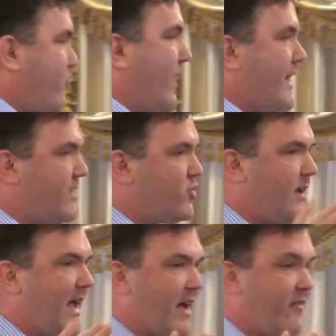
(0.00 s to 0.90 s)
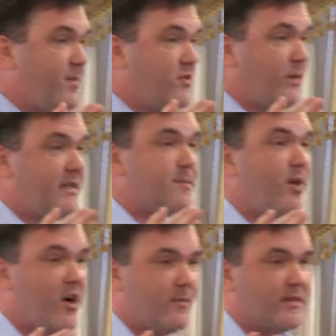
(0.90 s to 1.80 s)
range we have between
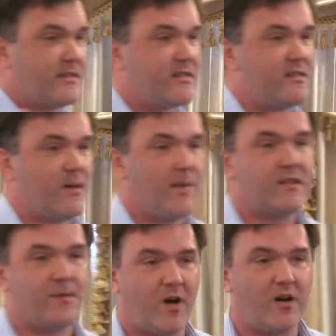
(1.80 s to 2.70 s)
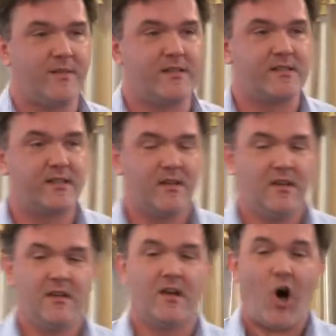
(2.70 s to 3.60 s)
departments, among departments,
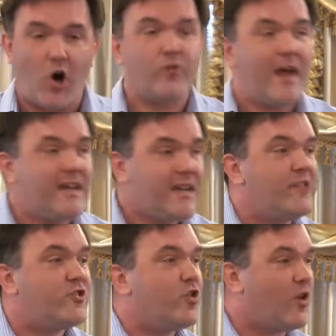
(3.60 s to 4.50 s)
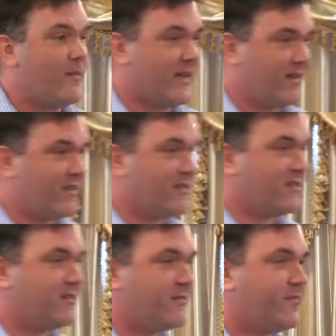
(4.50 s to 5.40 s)
already under norming,
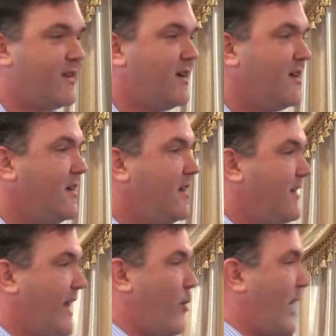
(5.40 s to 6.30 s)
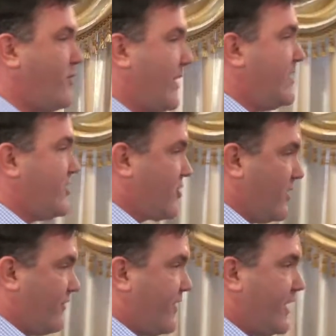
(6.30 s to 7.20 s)
that wide range is going
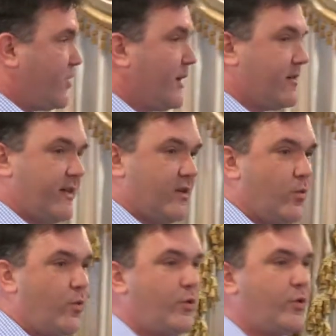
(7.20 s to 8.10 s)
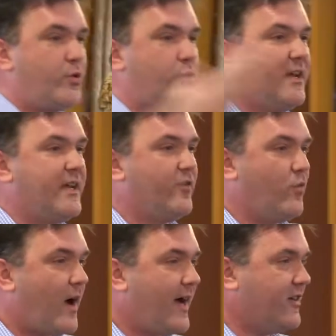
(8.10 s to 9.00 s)
to very quickly get even
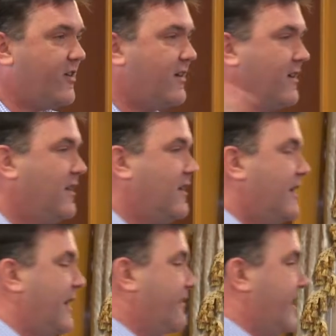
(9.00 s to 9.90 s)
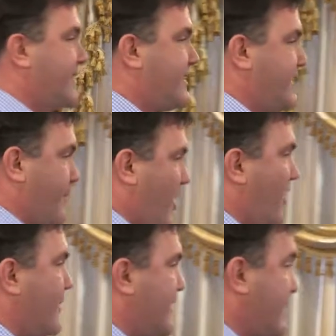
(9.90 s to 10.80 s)
wider unless
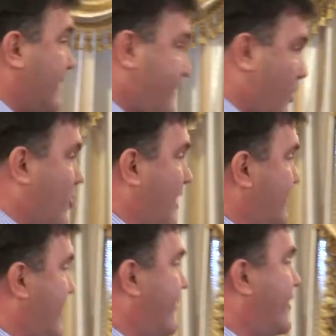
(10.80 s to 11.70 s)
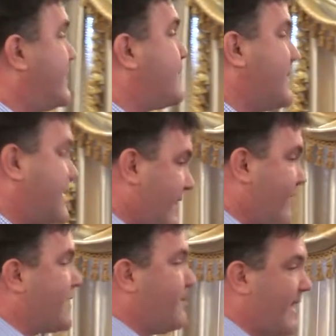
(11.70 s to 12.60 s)
departments, unless programs have very
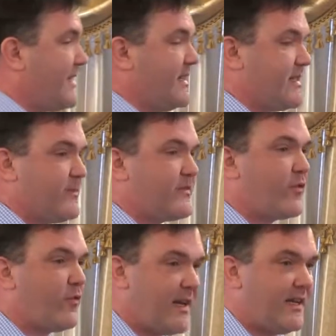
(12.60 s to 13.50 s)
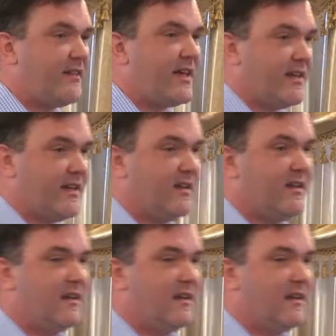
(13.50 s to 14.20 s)
specific mechanisms for reining that in.